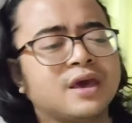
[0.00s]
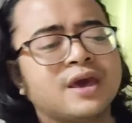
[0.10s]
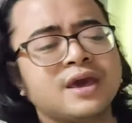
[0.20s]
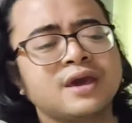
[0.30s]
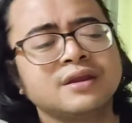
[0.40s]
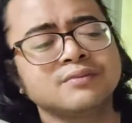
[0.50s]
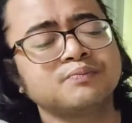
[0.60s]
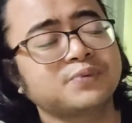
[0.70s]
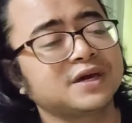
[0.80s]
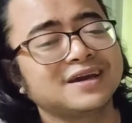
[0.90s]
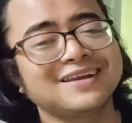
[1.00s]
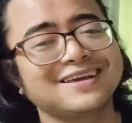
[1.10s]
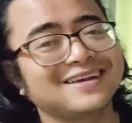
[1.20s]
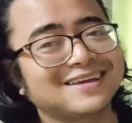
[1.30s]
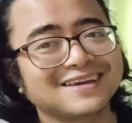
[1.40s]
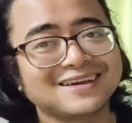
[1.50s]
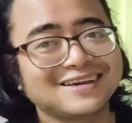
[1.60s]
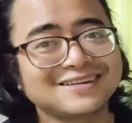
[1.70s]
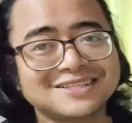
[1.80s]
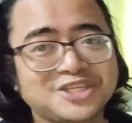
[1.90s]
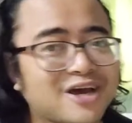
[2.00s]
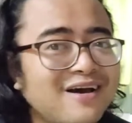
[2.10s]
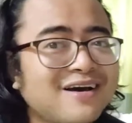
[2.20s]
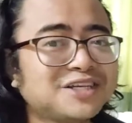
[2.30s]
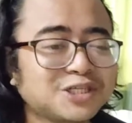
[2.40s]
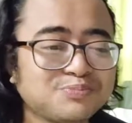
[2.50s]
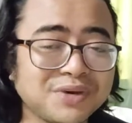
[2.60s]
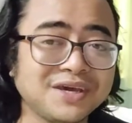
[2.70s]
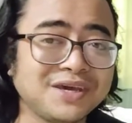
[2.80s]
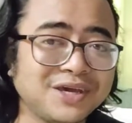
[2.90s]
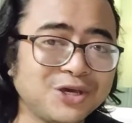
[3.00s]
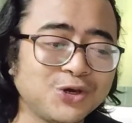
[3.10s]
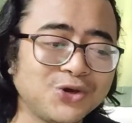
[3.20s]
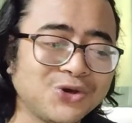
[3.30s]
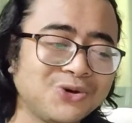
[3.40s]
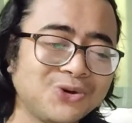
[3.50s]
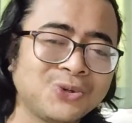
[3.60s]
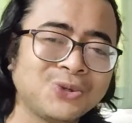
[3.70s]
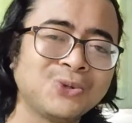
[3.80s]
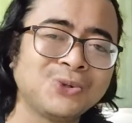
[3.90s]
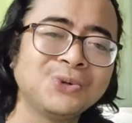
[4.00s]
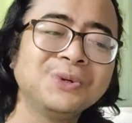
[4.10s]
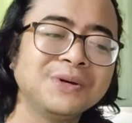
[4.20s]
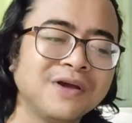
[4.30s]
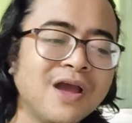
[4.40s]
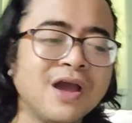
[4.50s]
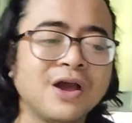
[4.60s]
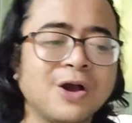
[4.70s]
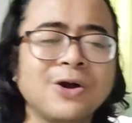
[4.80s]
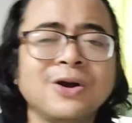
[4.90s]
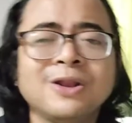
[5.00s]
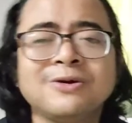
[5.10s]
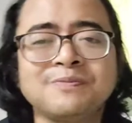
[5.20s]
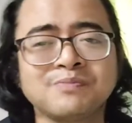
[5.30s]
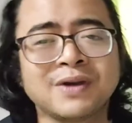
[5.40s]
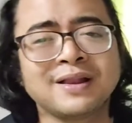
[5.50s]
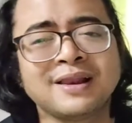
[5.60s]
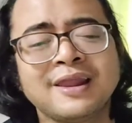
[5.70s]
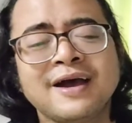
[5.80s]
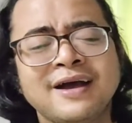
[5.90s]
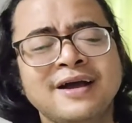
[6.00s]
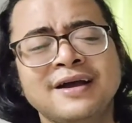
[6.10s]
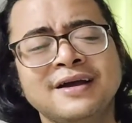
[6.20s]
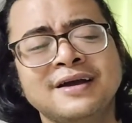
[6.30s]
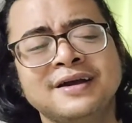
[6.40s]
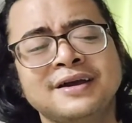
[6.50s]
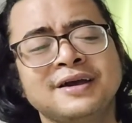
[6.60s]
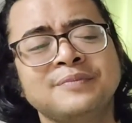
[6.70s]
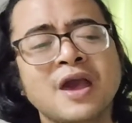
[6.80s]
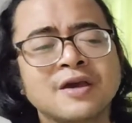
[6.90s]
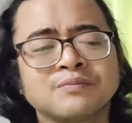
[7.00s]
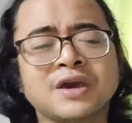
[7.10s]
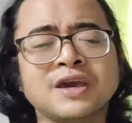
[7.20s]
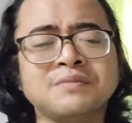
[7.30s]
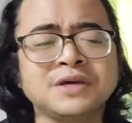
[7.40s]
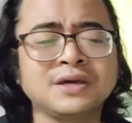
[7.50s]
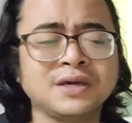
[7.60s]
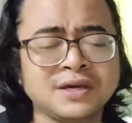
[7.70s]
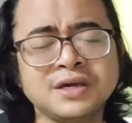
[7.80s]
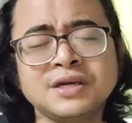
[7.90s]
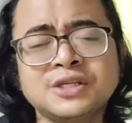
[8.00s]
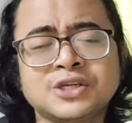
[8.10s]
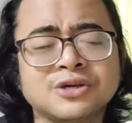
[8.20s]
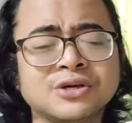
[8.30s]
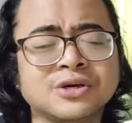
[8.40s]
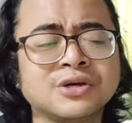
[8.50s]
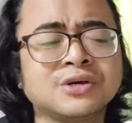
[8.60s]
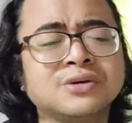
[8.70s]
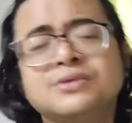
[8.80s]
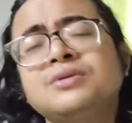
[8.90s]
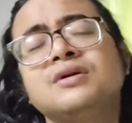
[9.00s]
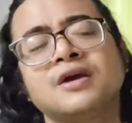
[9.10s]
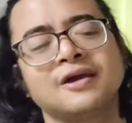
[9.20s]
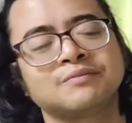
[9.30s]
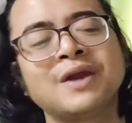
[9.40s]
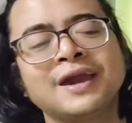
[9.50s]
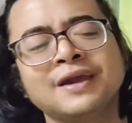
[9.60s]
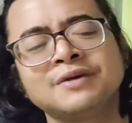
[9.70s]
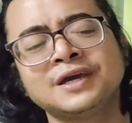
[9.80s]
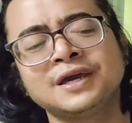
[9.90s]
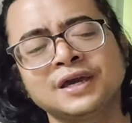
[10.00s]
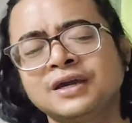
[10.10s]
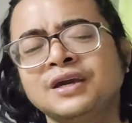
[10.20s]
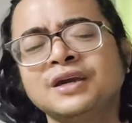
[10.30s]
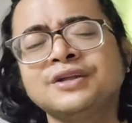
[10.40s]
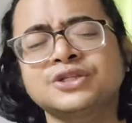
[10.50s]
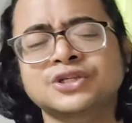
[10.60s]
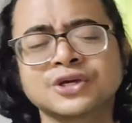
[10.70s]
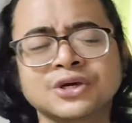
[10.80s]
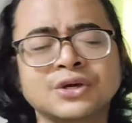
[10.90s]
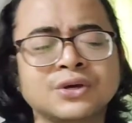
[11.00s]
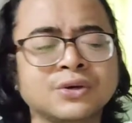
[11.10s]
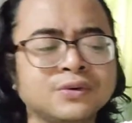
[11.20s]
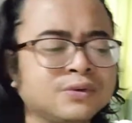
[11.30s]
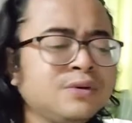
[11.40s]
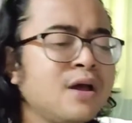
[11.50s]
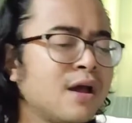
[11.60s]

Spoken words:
And I'm feeling it'll just be you all of my life. Maybe it's you, maybe it's you